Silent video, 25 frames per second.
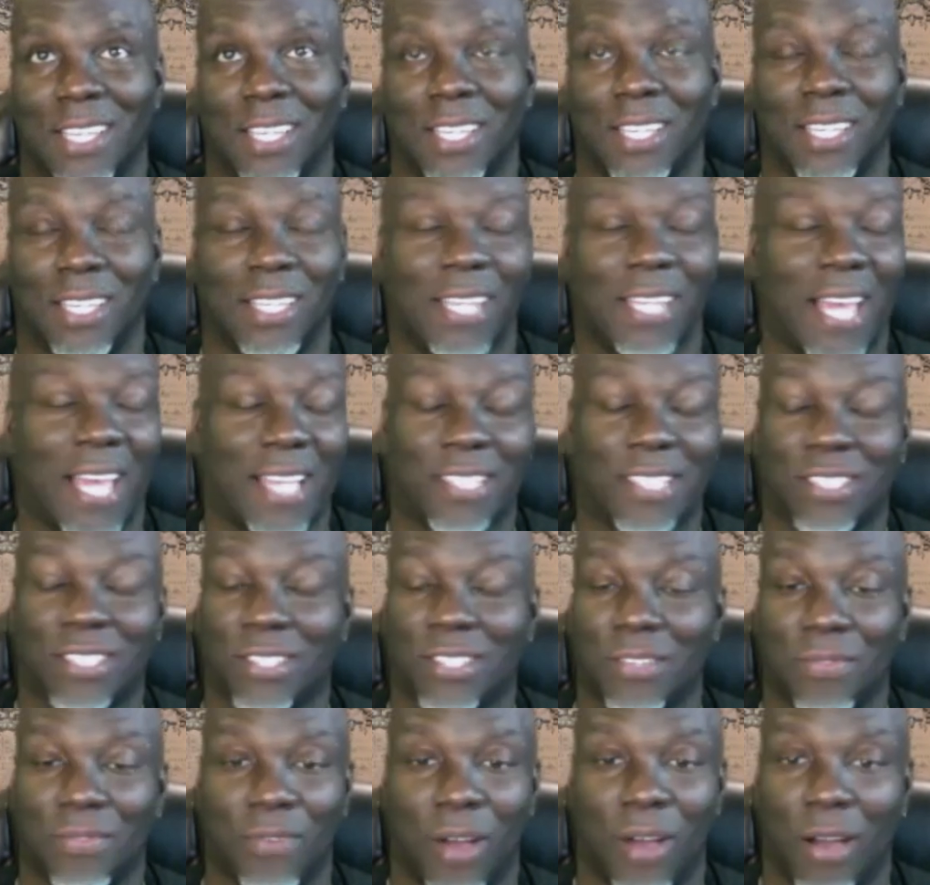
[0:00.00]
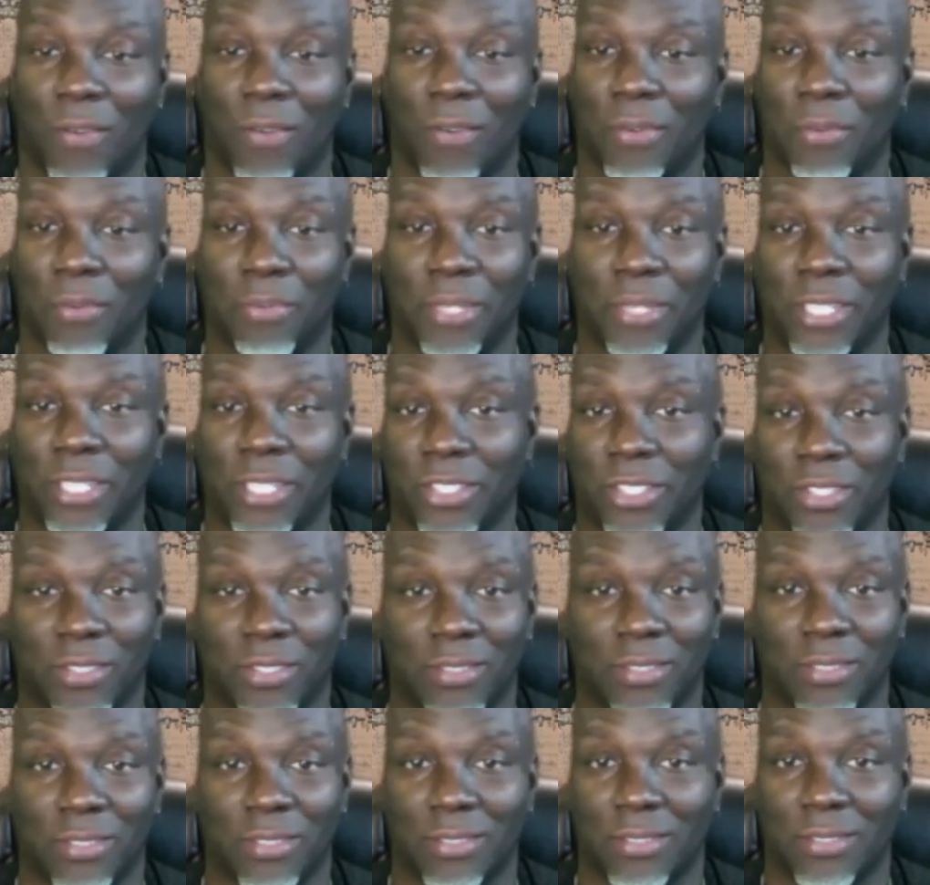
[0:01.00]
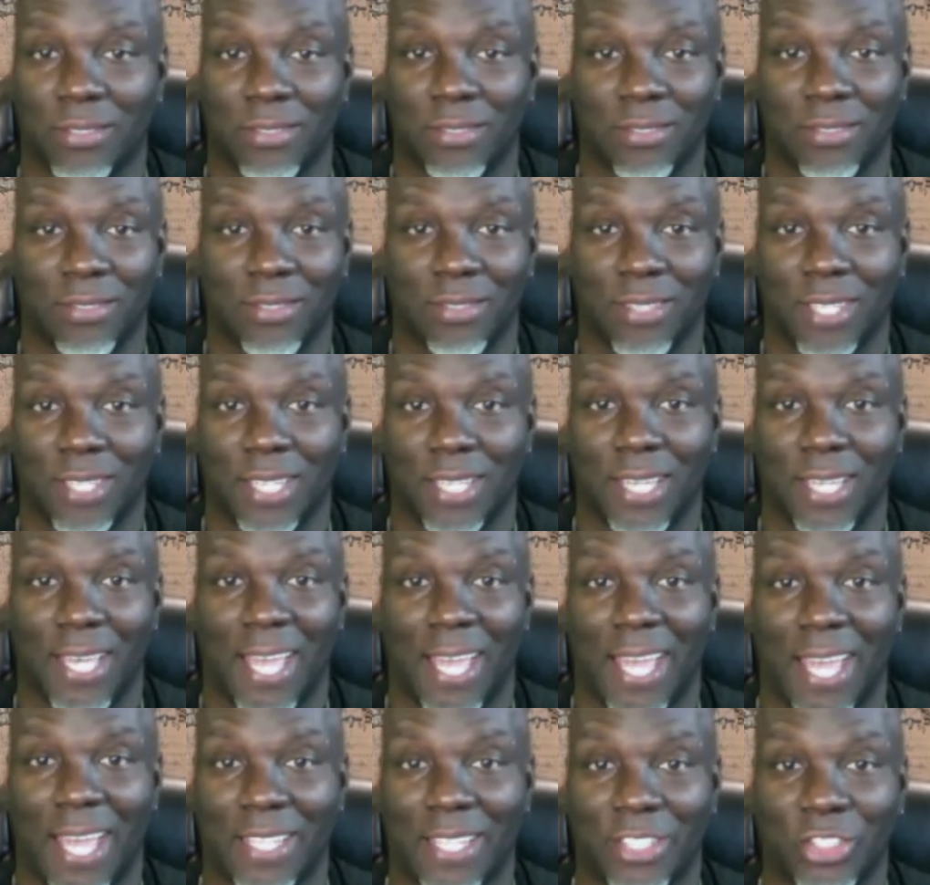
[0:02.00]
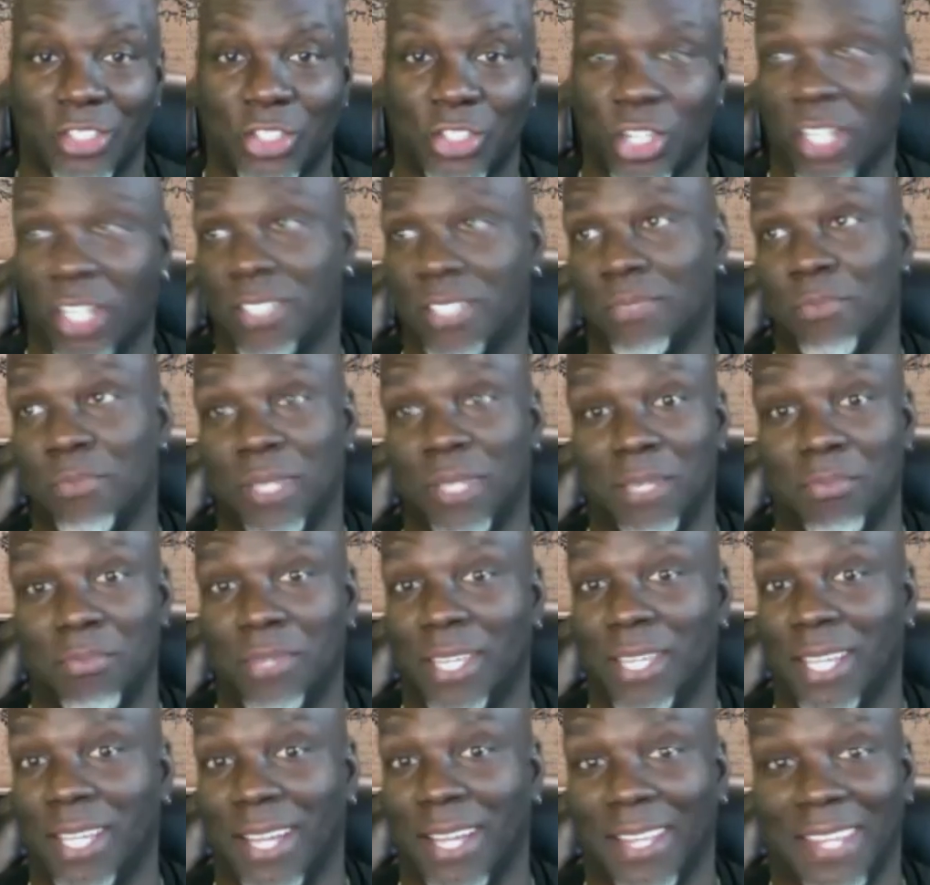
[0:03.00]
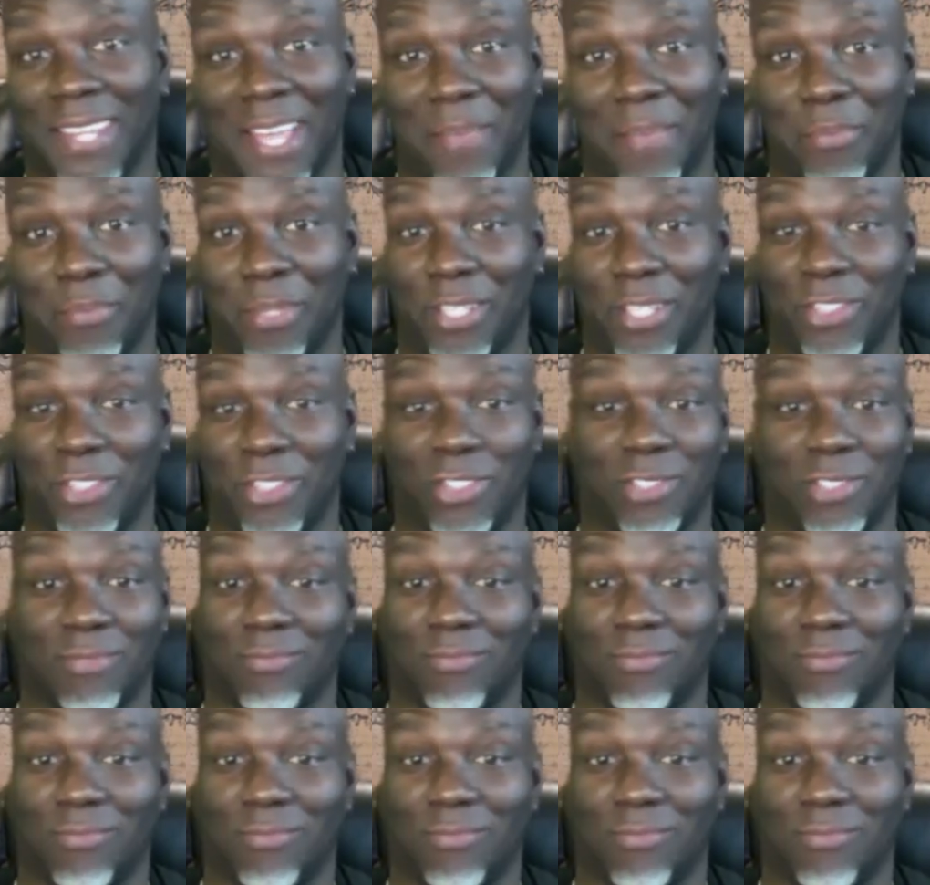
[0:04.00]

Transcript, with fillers: it has to involve a beach and just me being on that beach.